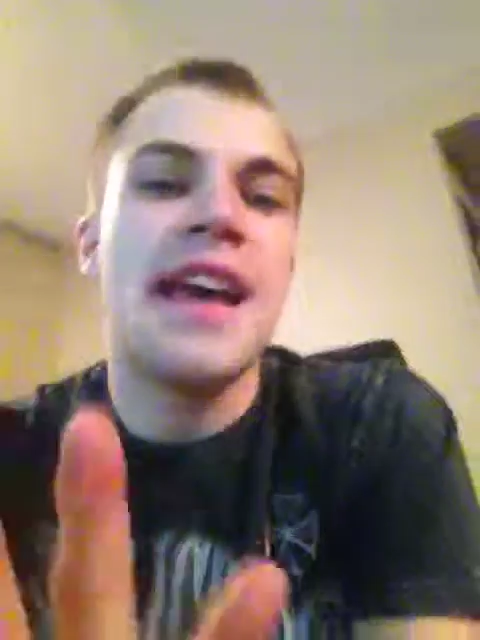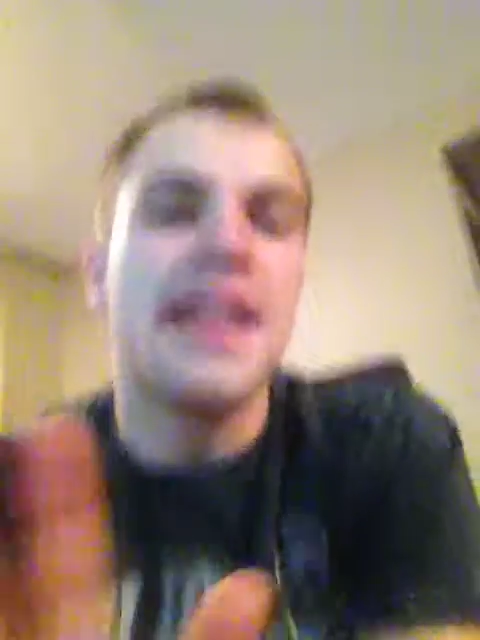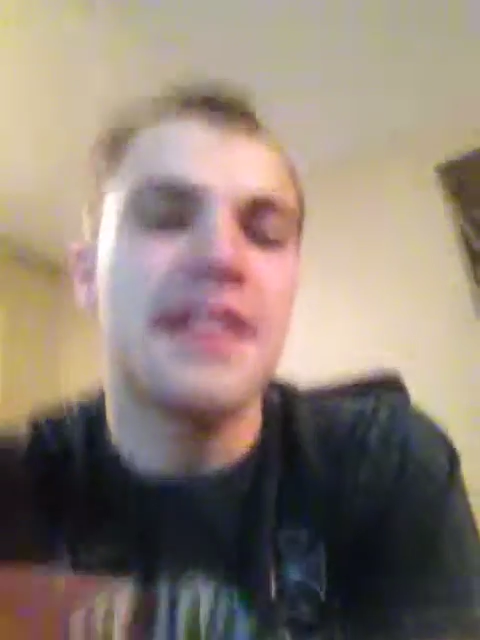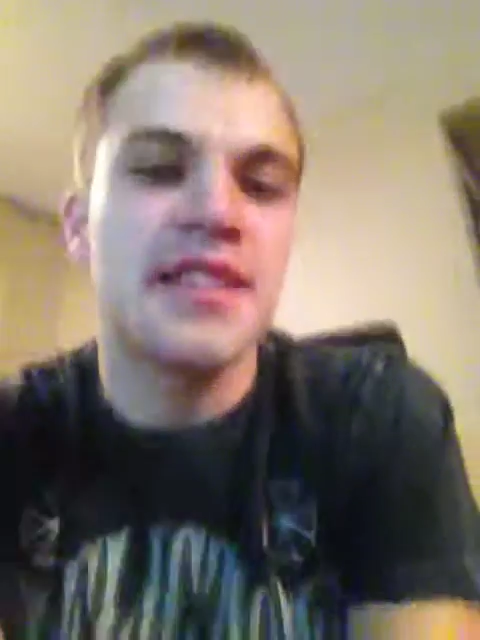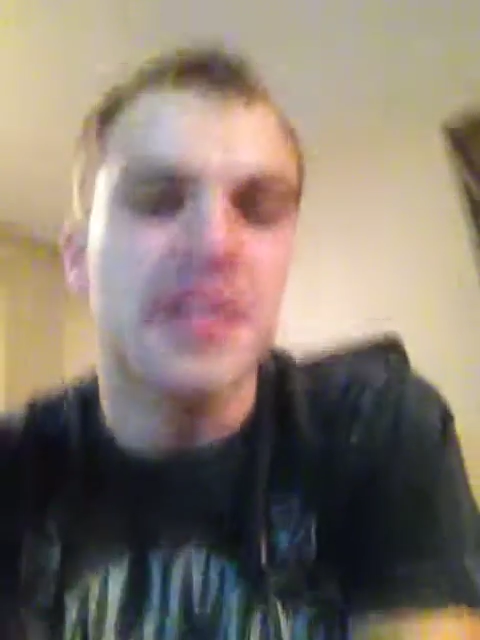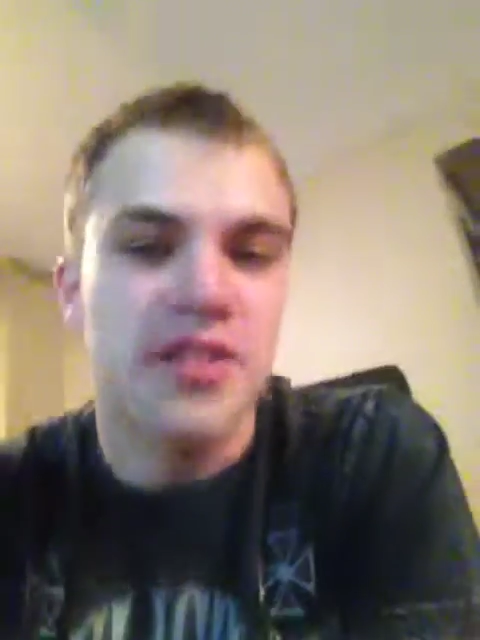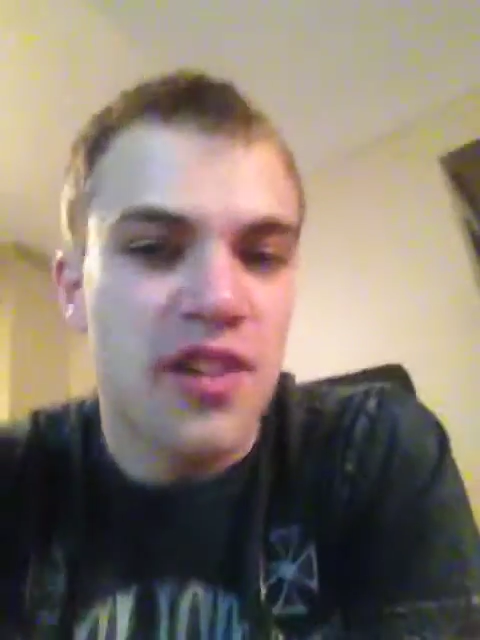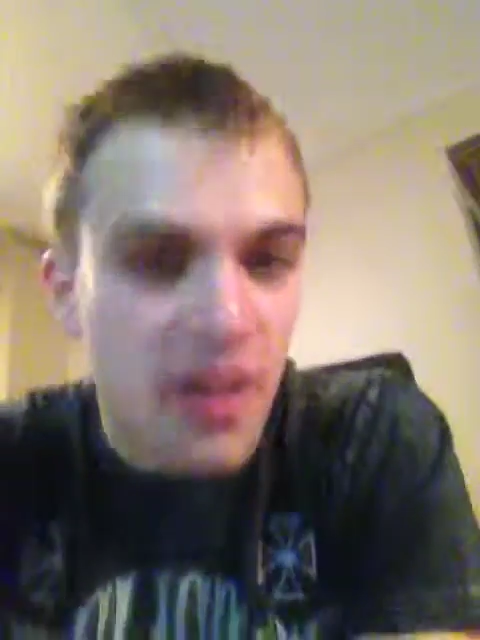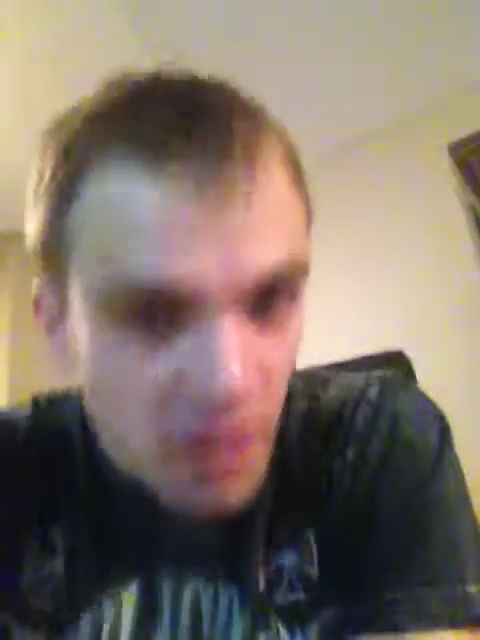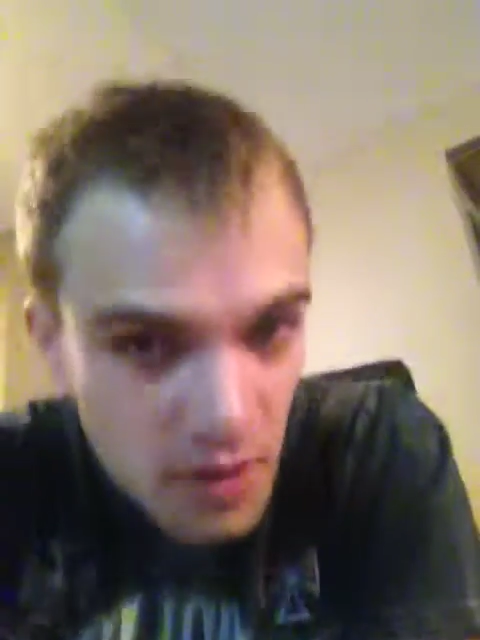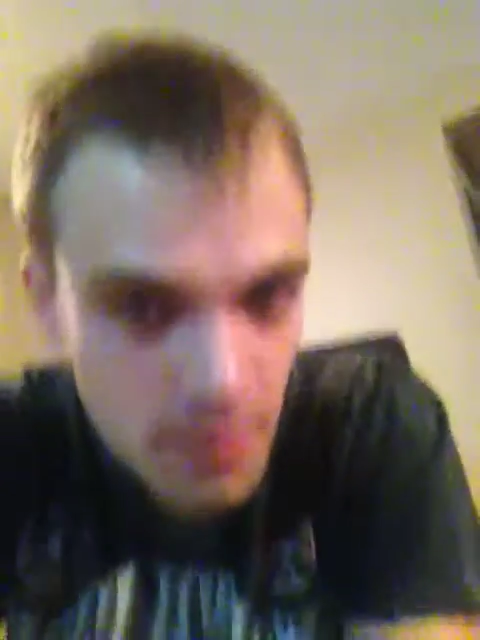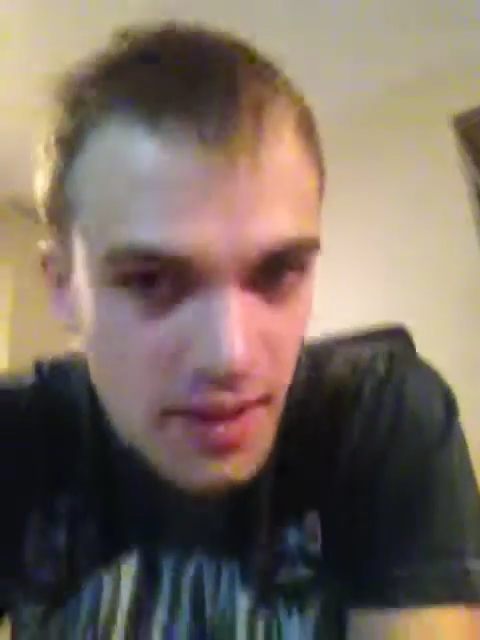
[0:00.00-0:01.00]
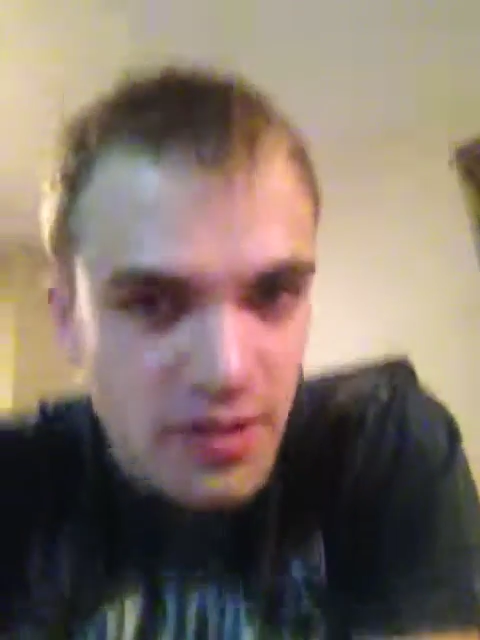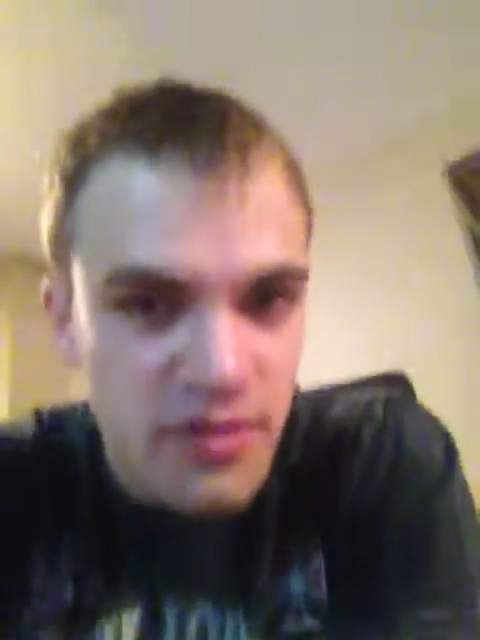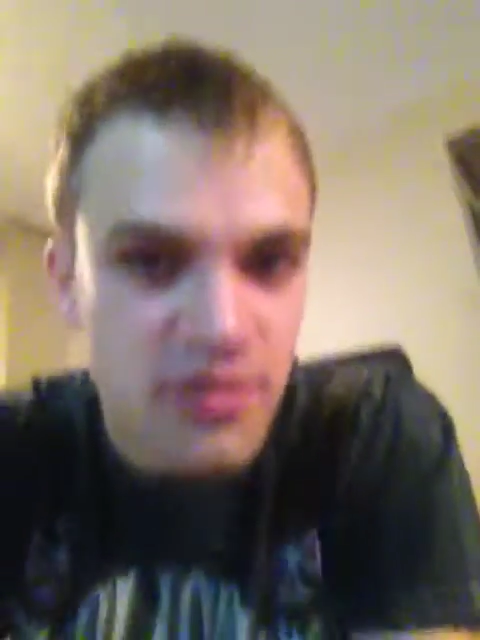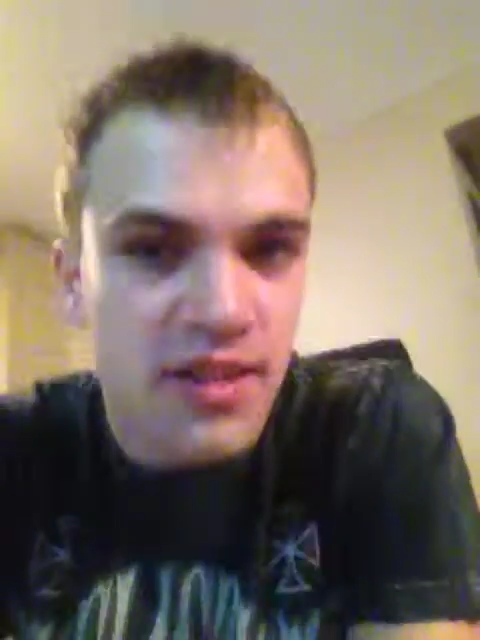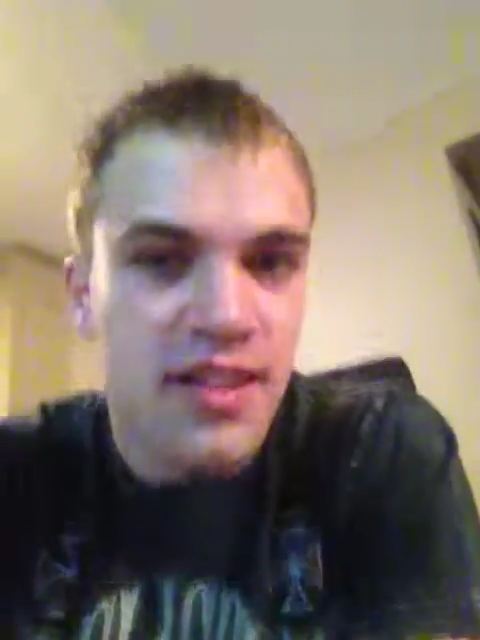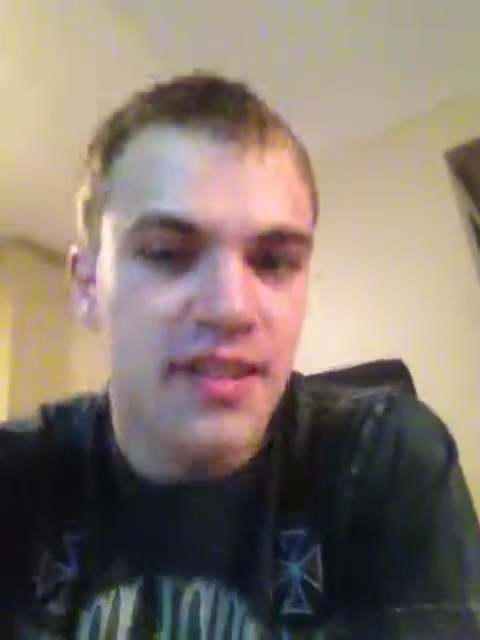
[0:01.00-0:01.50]
edits his
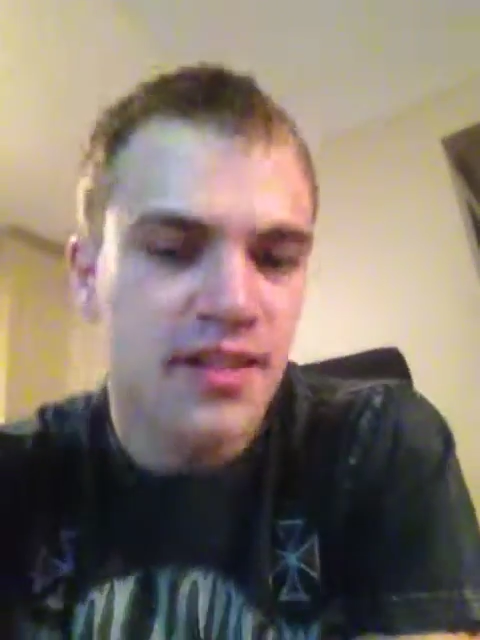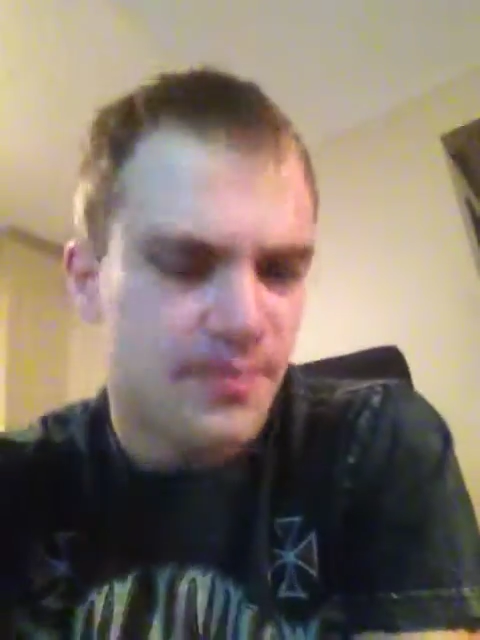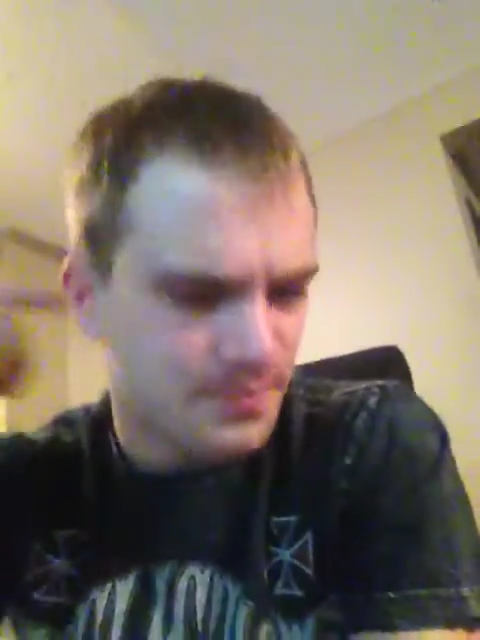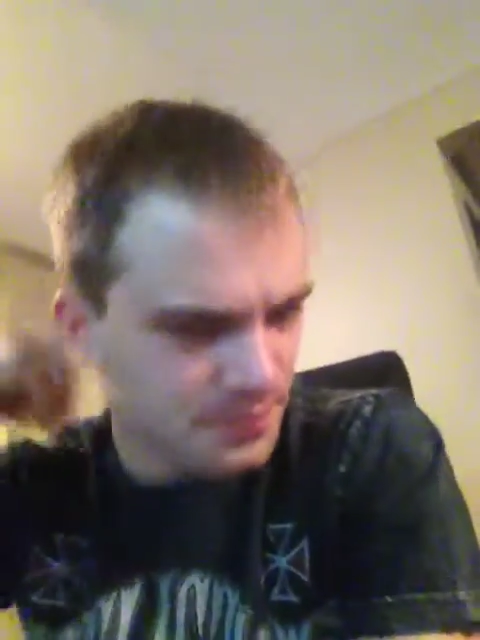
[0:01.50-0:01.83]
documentaries.